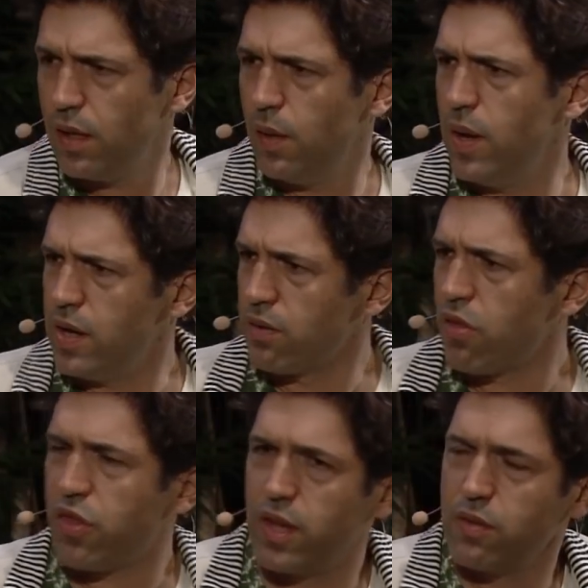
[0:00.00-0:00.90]
Another
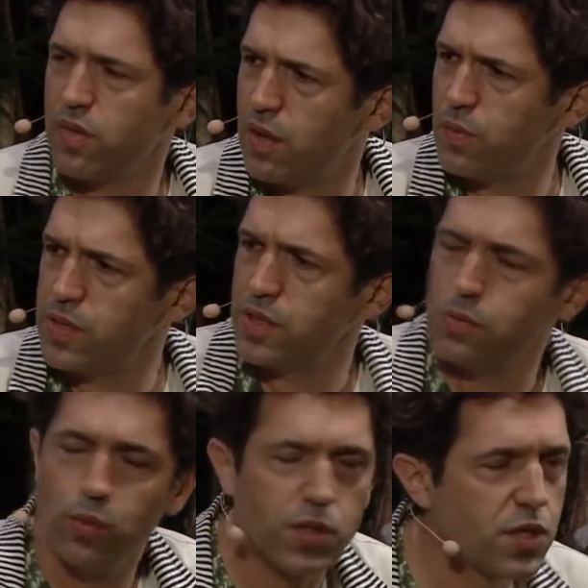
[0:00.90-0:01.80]
thing that we
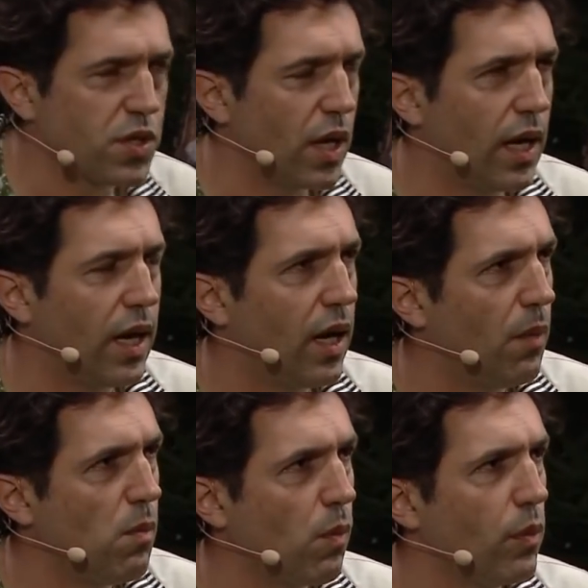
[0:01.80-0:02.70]
did was
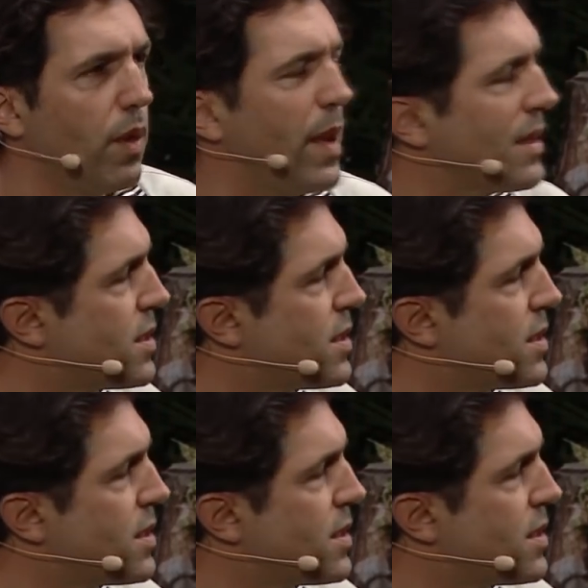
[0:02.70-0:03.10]
um, about